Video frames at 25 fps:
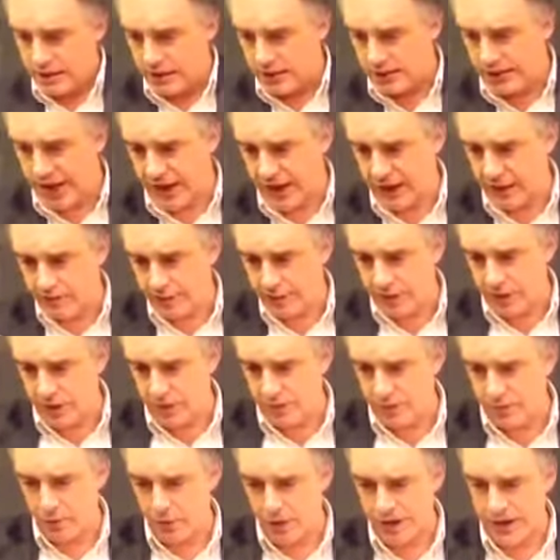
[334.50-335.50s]
developed to
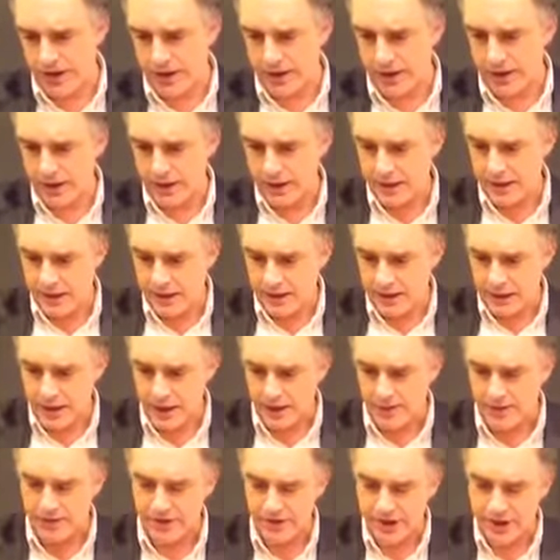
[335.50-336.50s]
the point
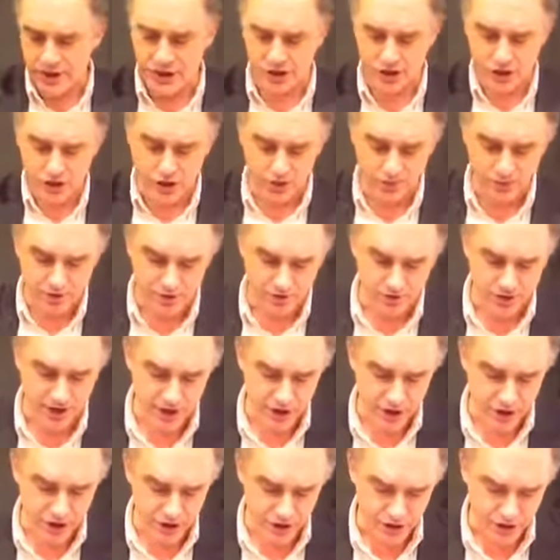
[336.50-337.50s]
of Nietzsche's
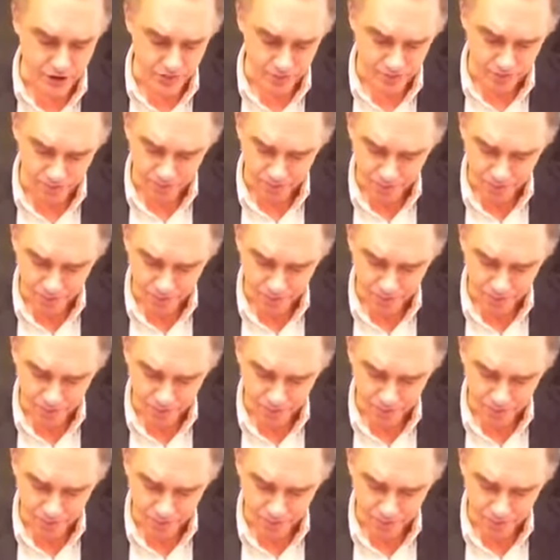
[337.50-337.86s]
observations.